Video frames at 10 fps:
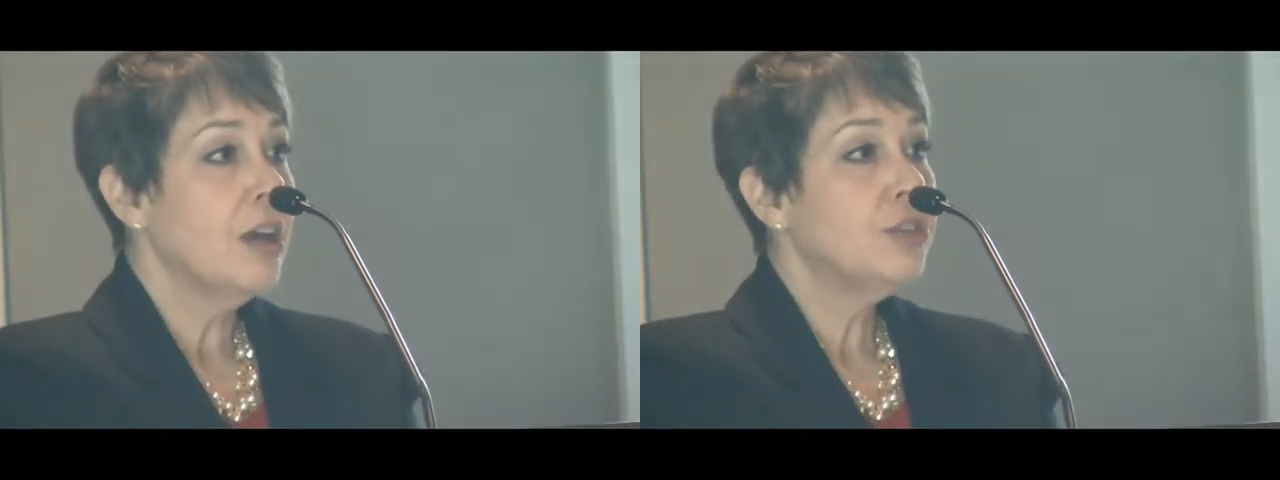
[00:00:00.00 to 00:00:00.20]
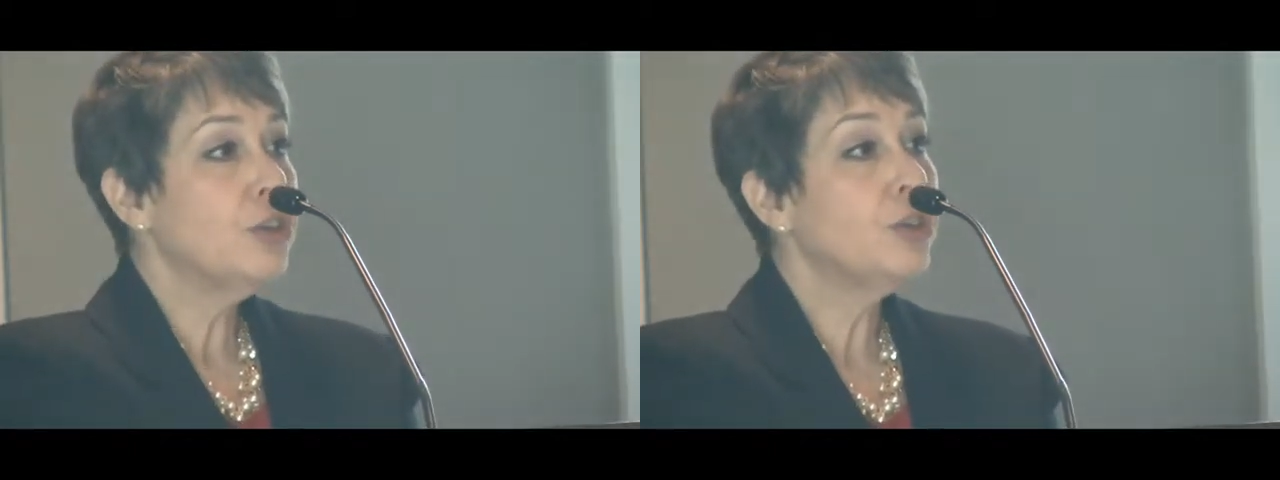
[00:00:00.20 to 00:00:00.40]

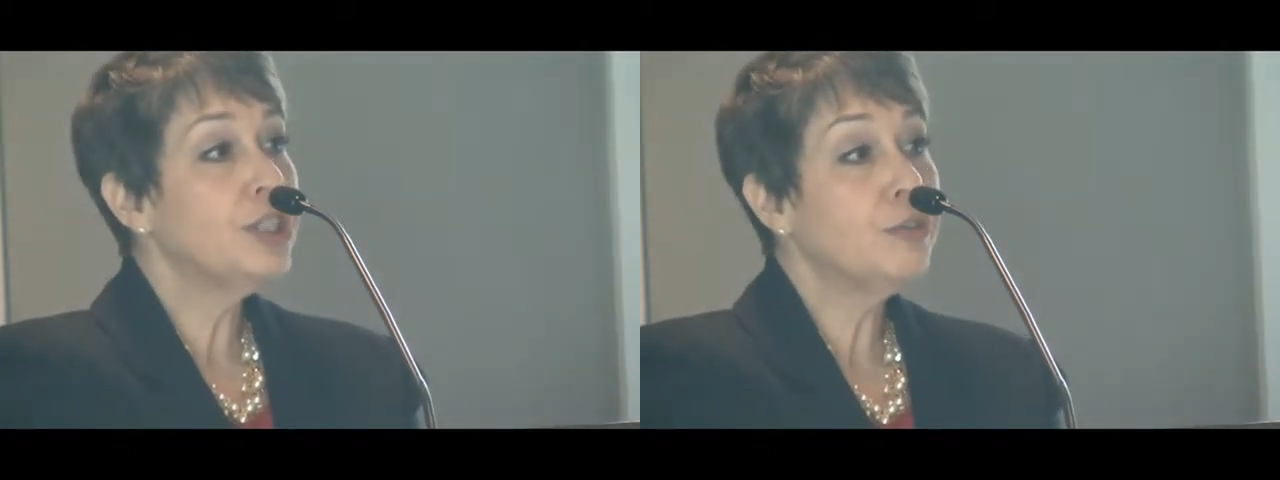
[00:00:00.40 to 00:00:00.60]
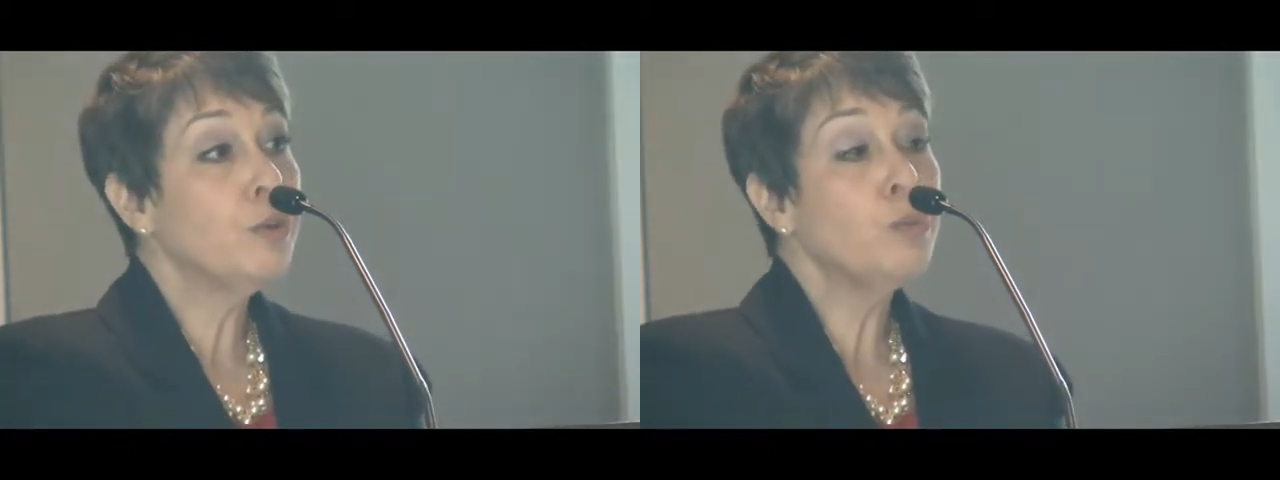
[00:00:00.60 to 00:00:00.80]
So there are
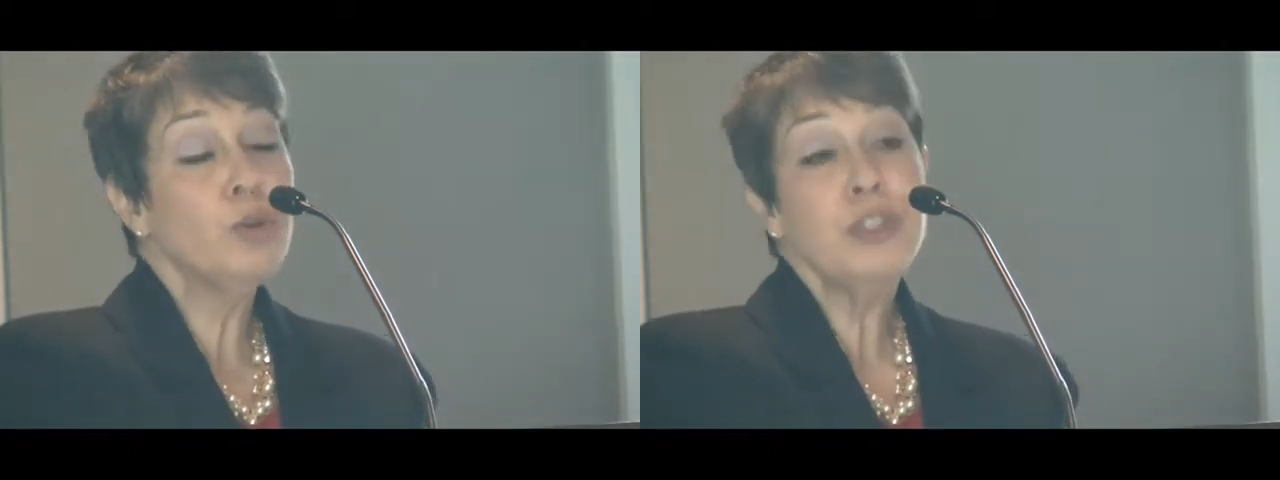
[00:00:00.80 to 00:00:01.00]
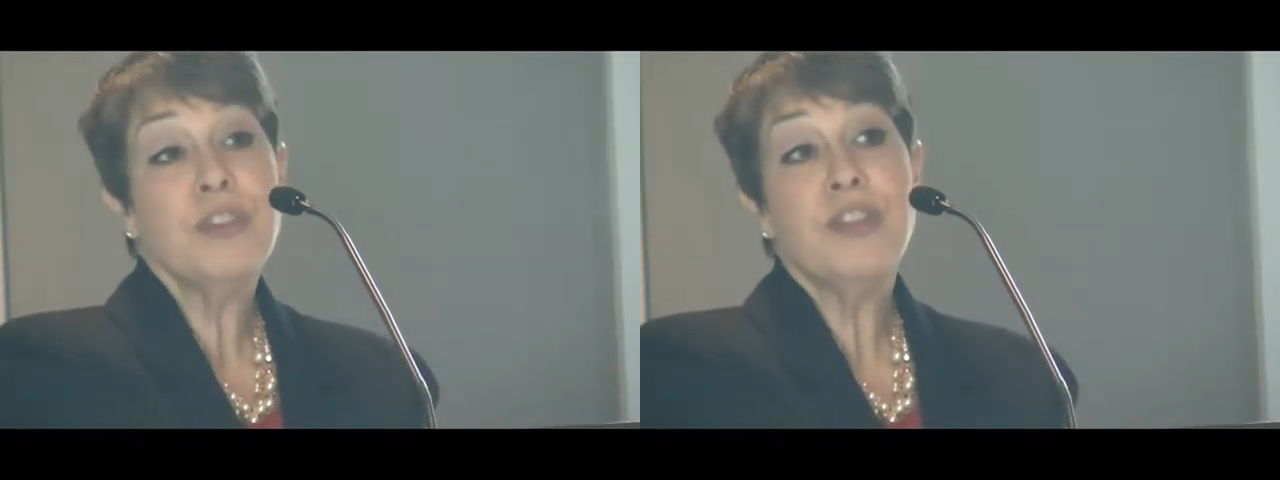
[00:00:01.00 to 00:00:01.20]
different
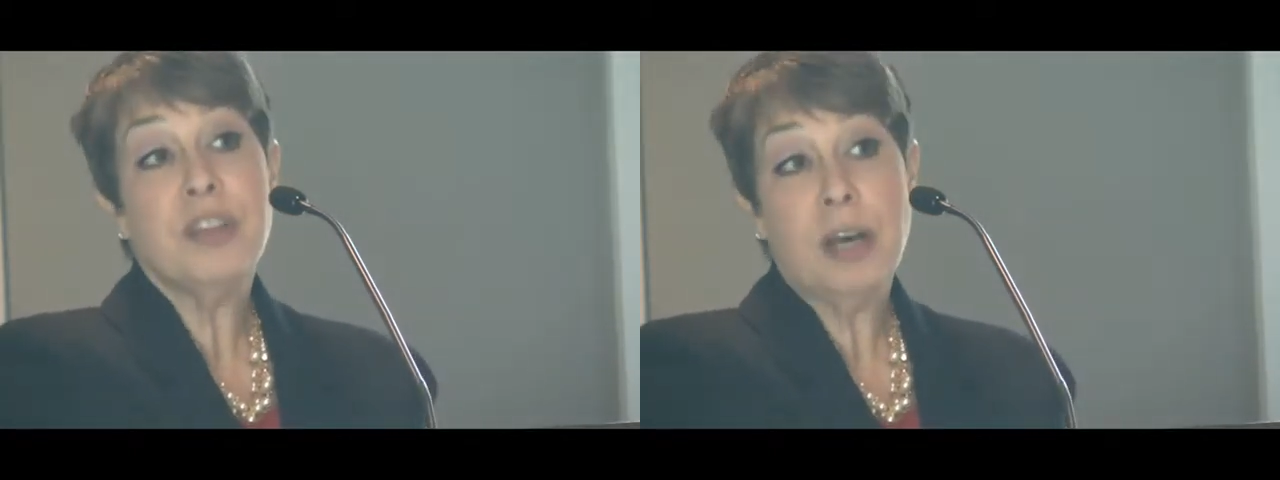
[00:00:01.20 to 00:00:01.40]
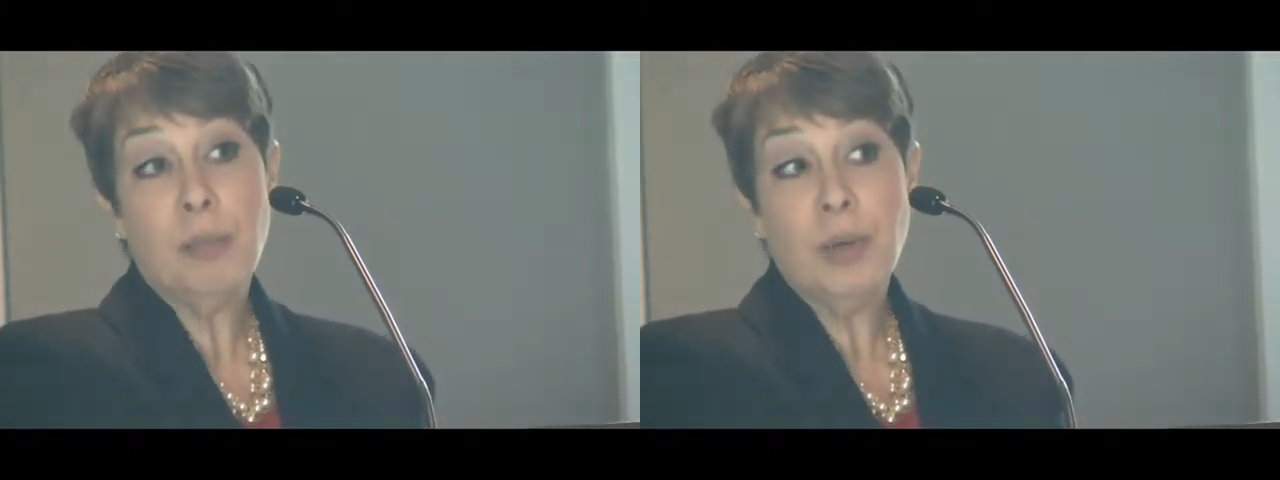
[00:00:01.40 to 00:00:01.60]
rules of
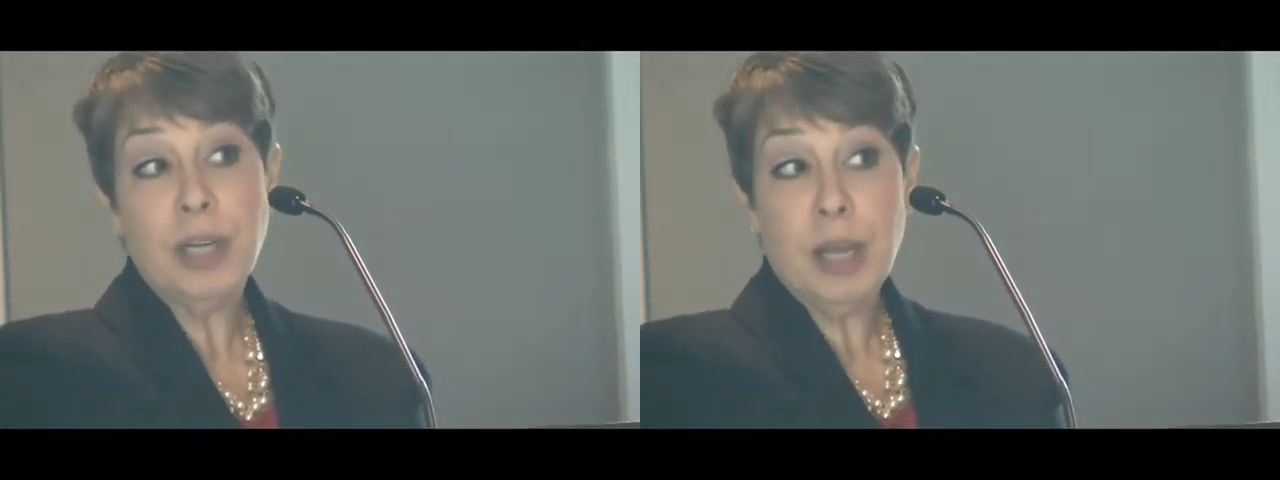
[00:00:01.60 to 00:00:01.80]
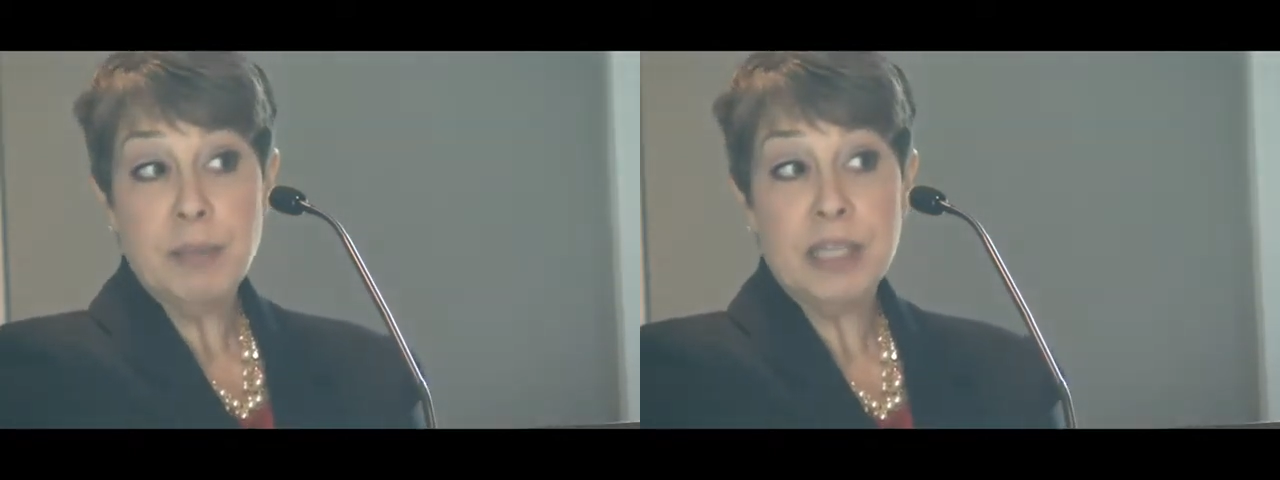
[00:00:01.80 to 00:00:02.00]
thumb when
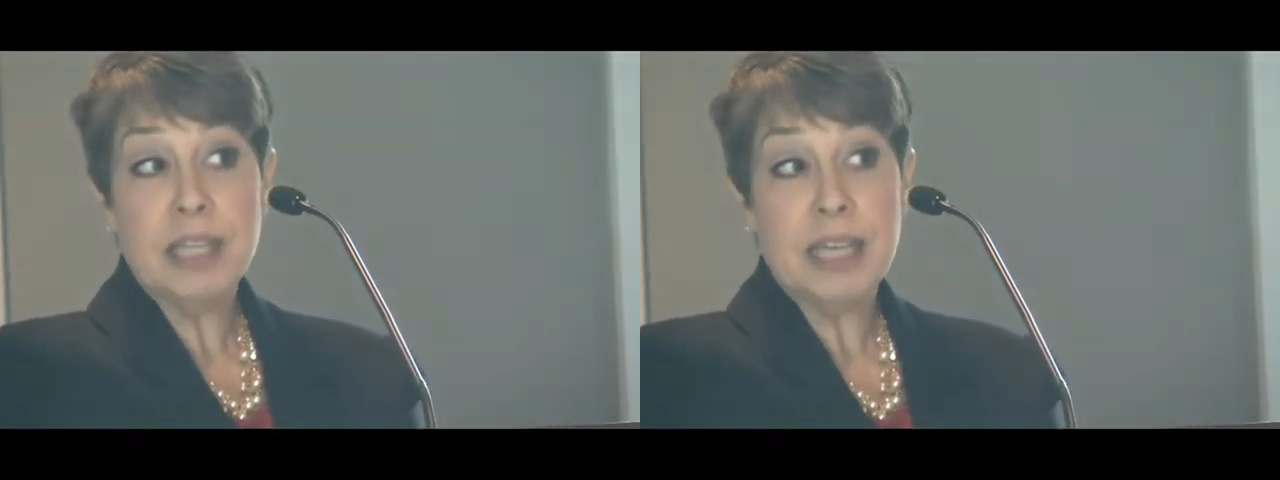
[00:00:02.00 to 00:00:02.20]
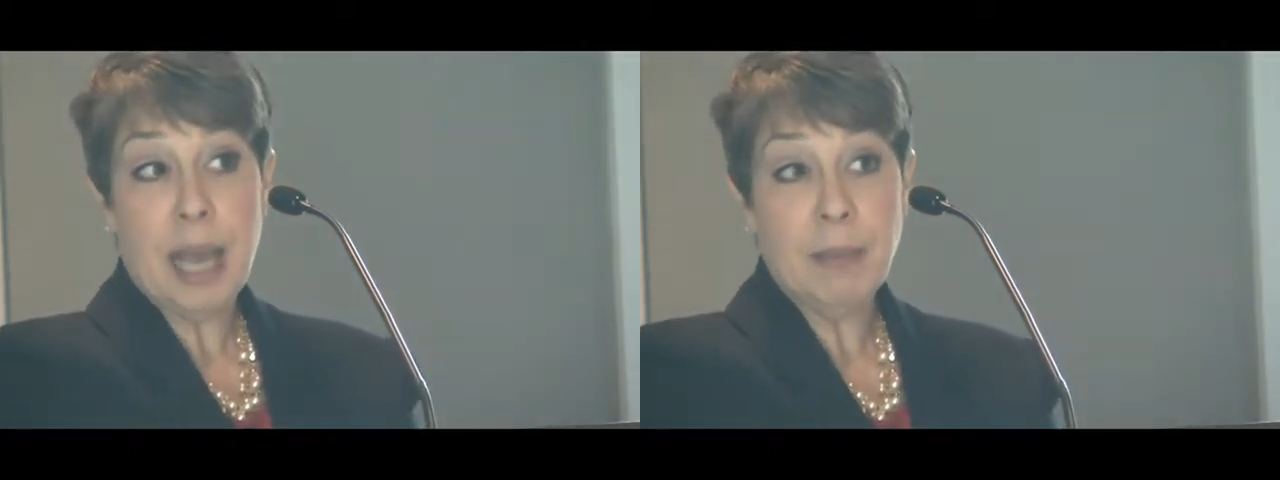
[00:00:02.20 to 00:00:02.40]
it comes to
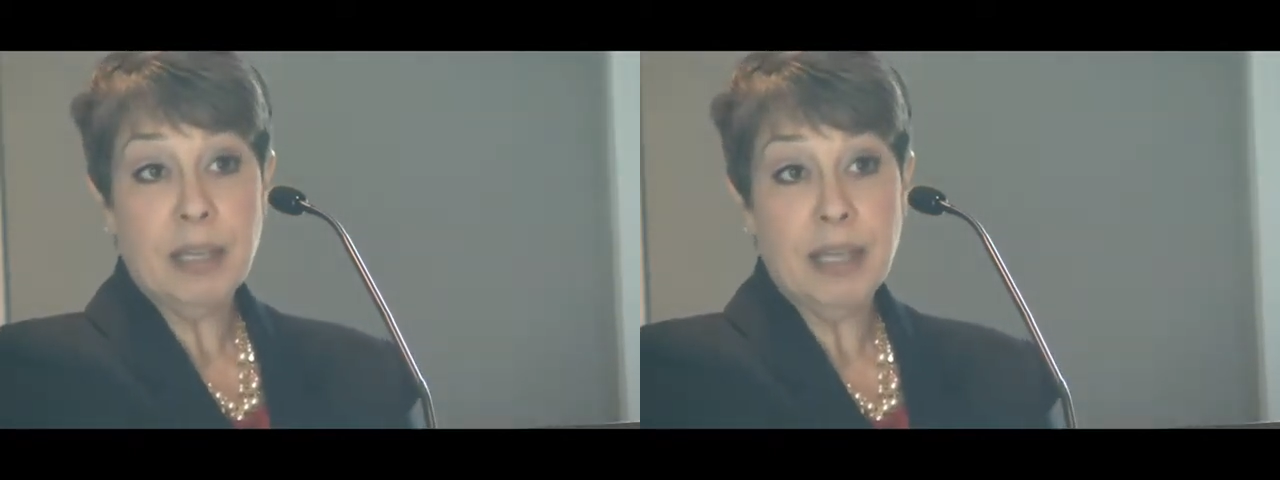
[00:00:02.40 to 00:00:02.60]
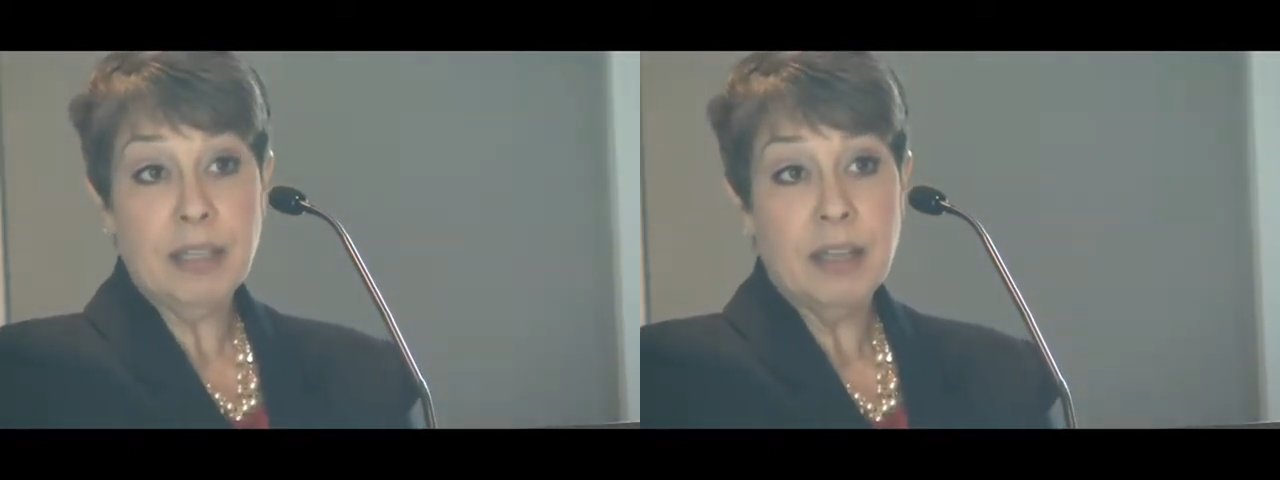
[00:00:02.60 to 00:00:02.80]
the
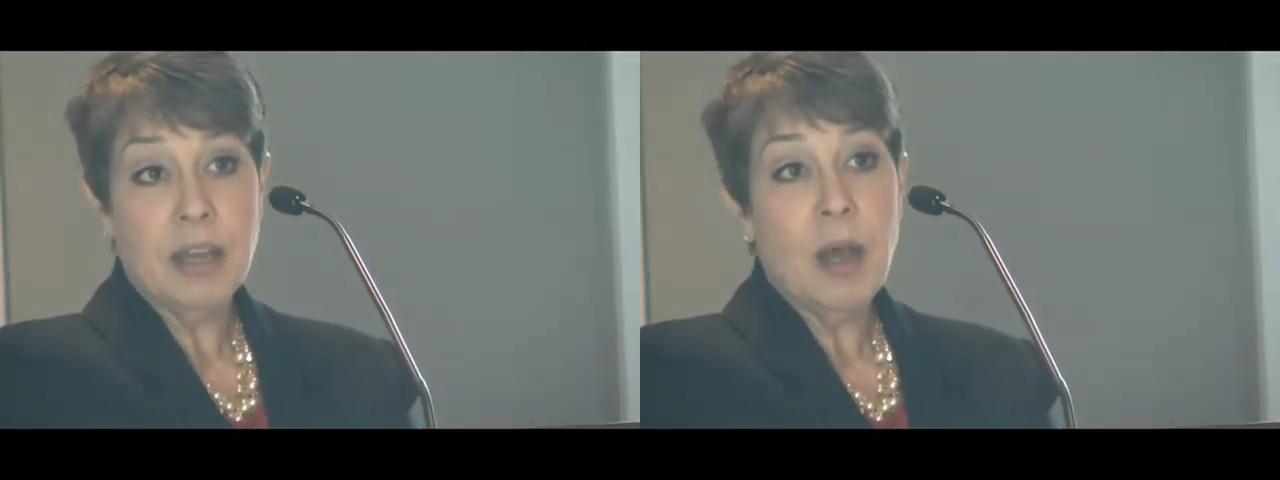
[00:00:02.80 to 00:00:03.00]
napkin,